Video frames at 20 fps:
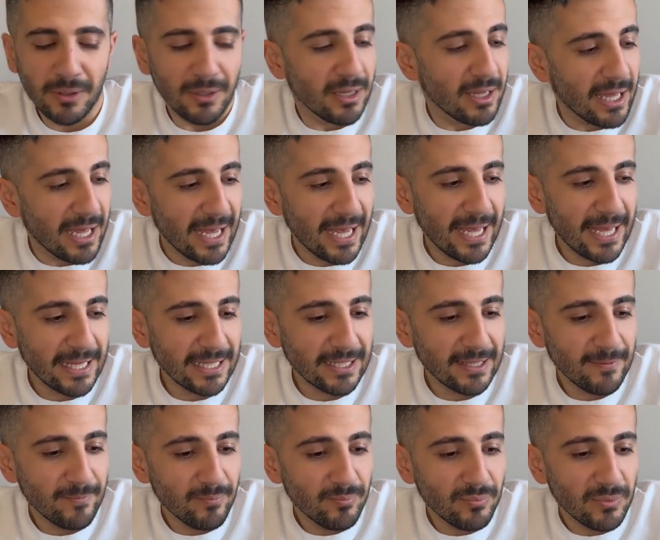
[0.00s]
And
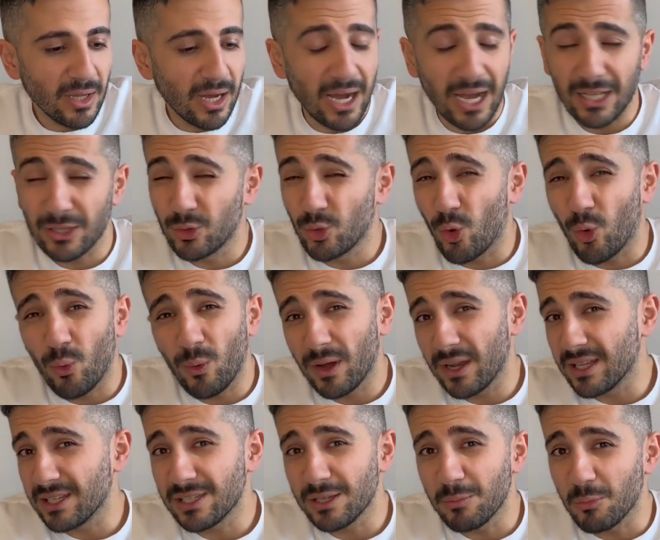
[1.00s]
I don't want to
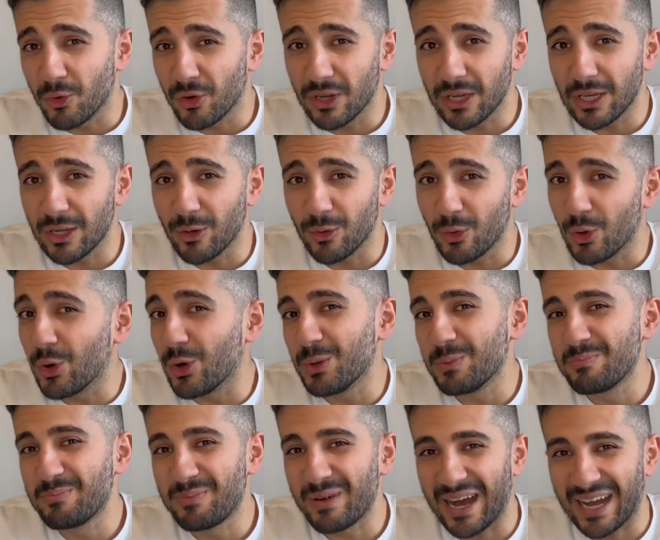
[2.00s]
see Mourinho going
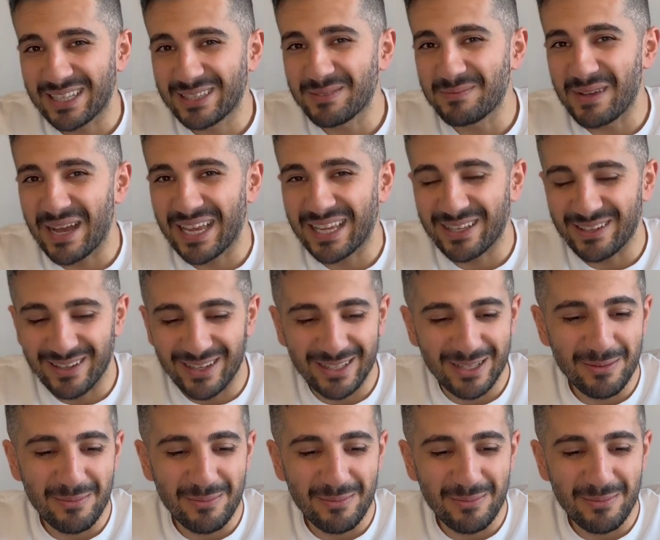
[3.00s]
back to Man United,